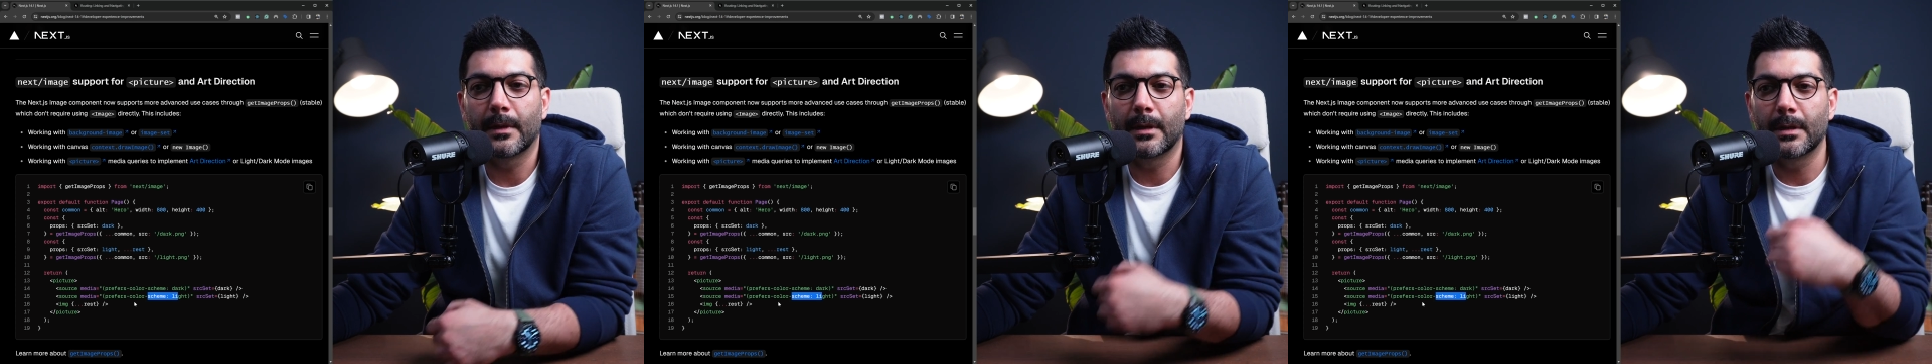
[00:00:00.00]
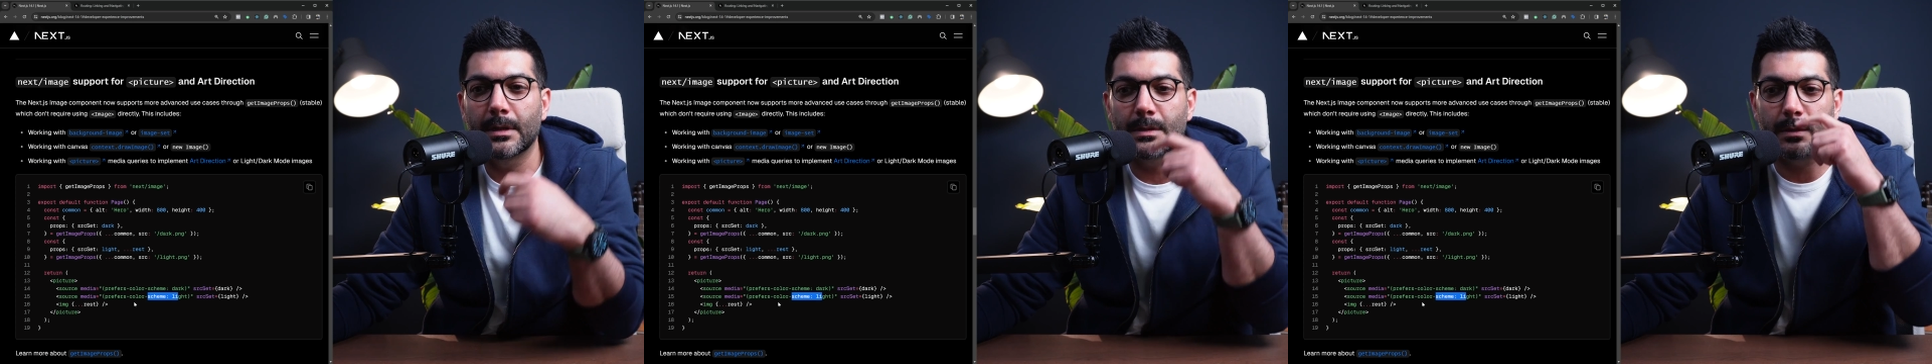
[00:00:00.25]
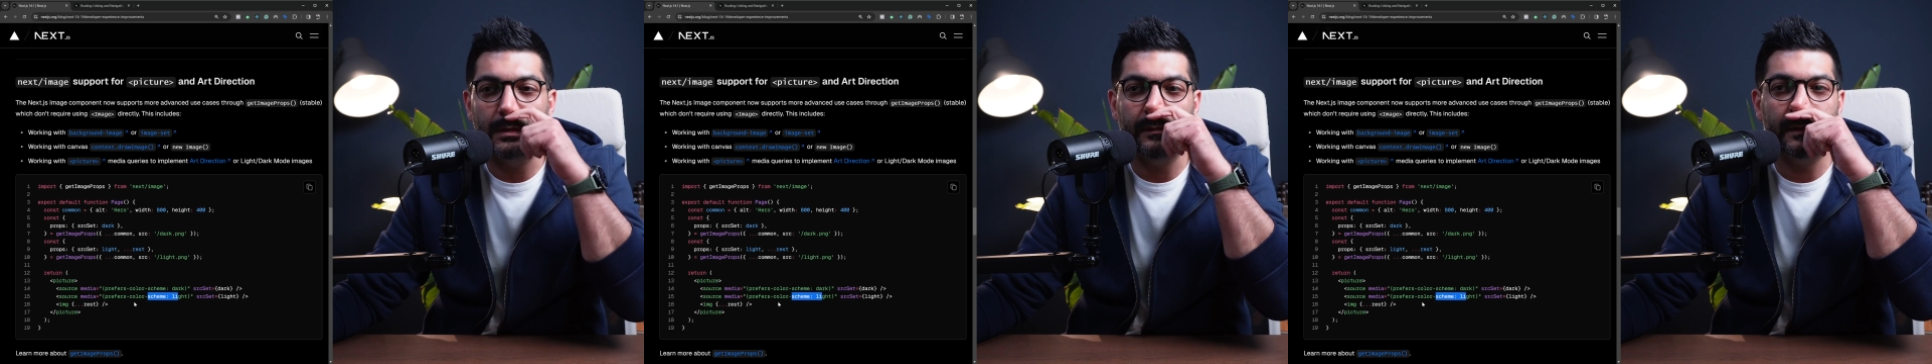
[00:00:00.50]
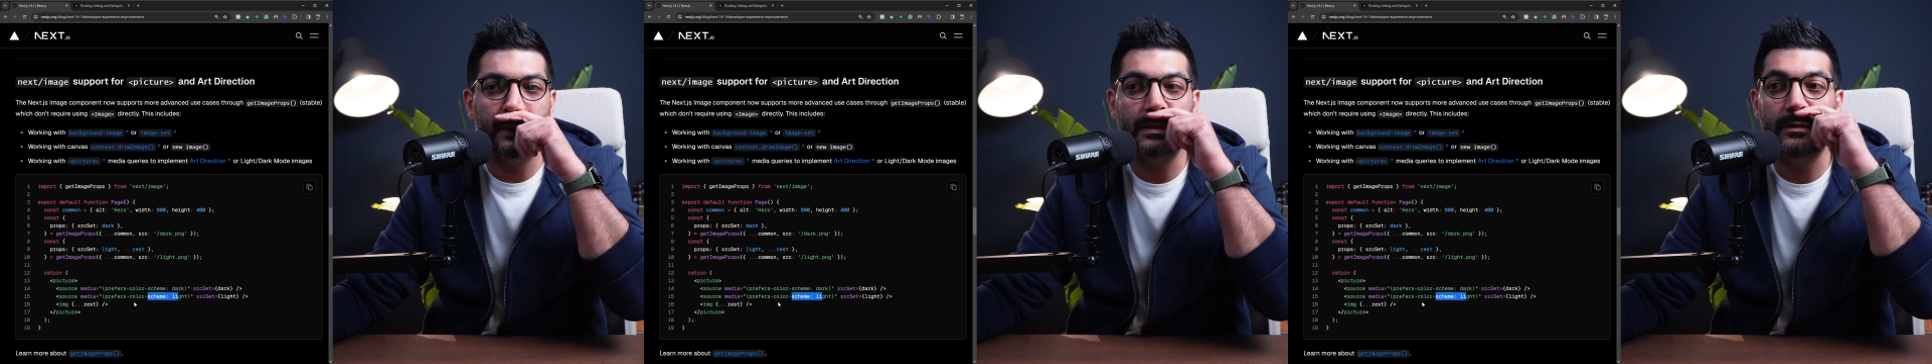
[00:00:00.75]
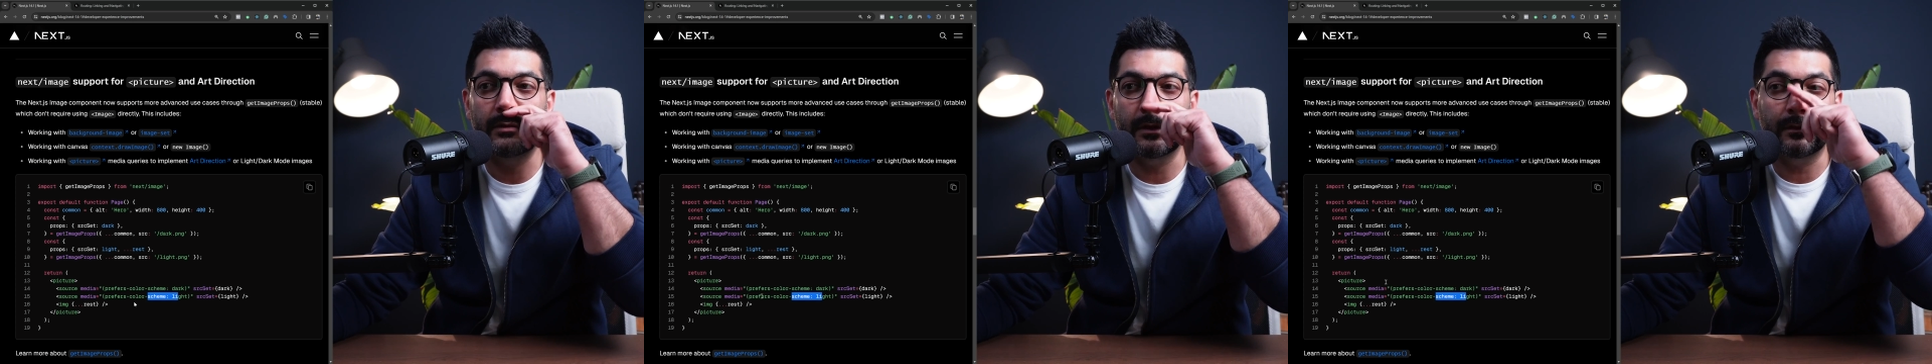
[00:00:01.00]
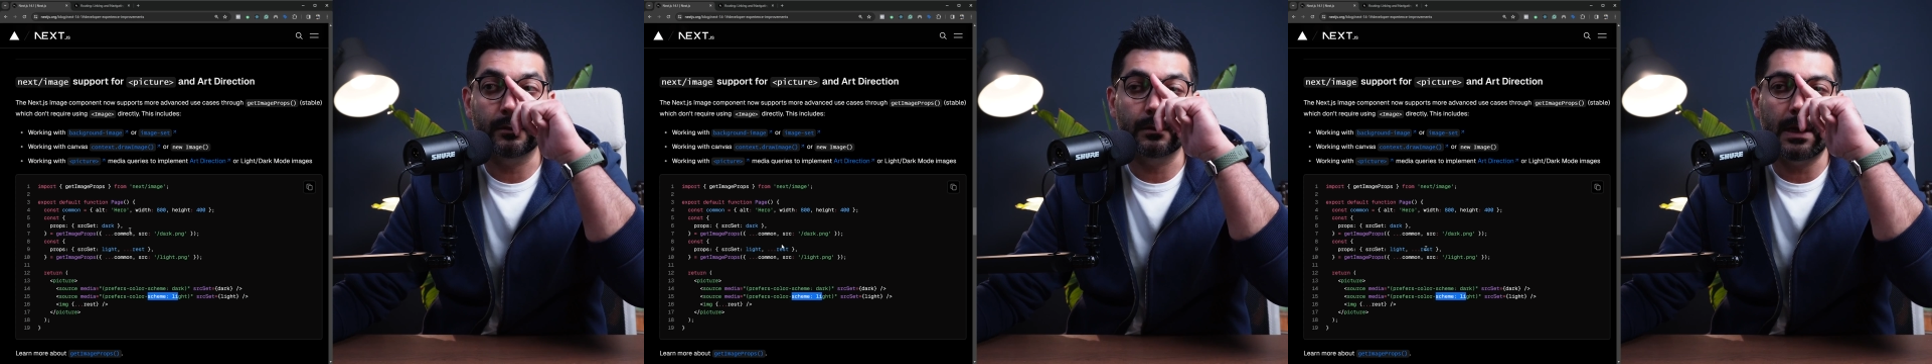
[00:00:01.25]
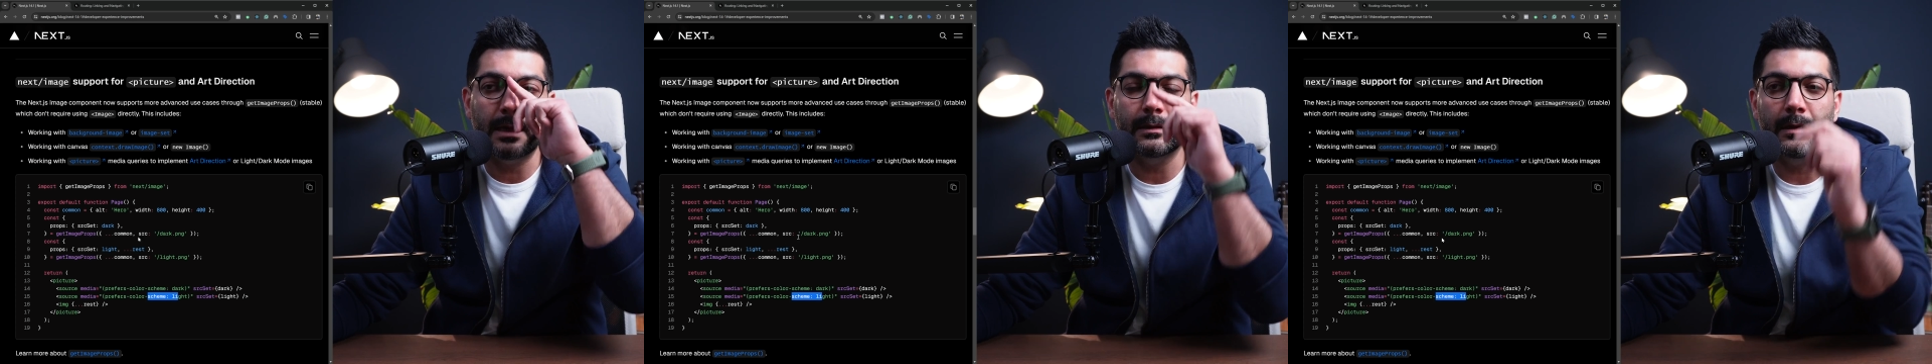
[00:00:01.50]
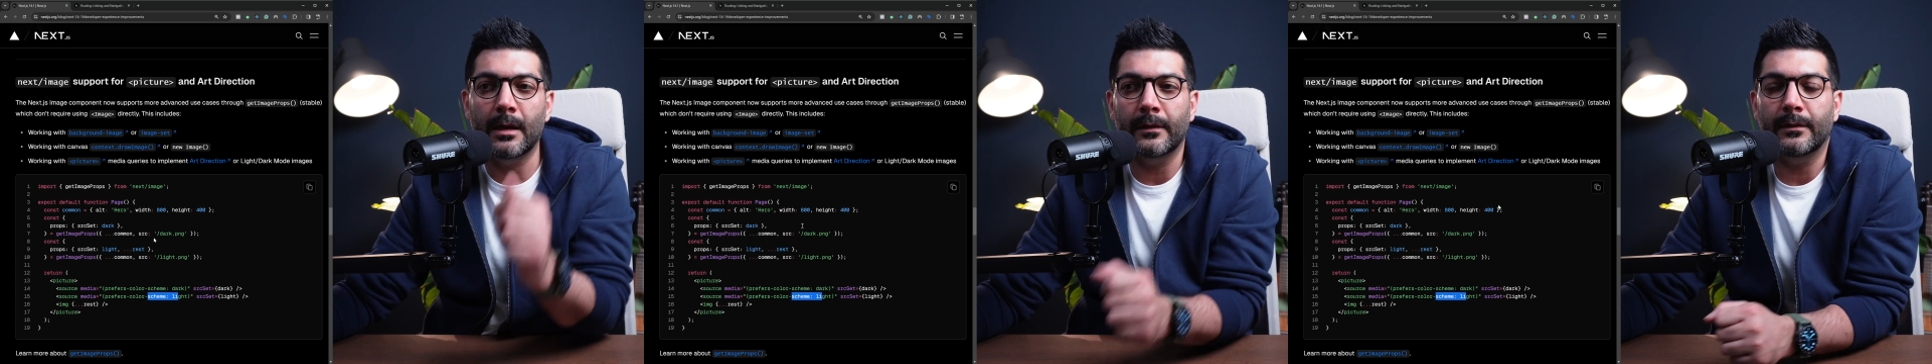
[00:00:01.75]
So definitely read through that.
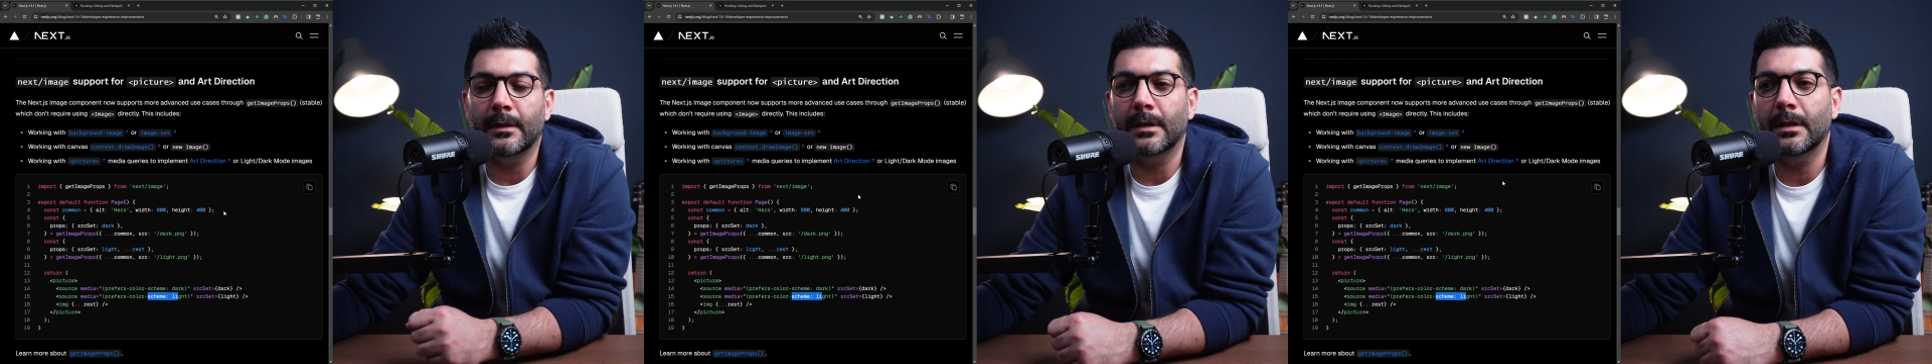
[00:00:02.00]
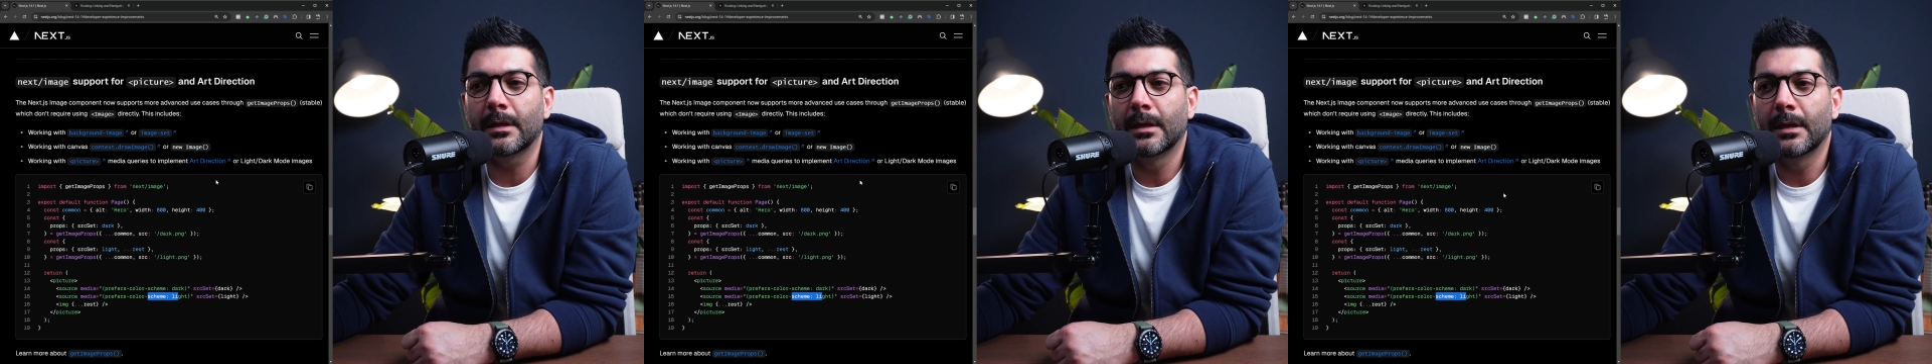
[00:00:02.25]
I think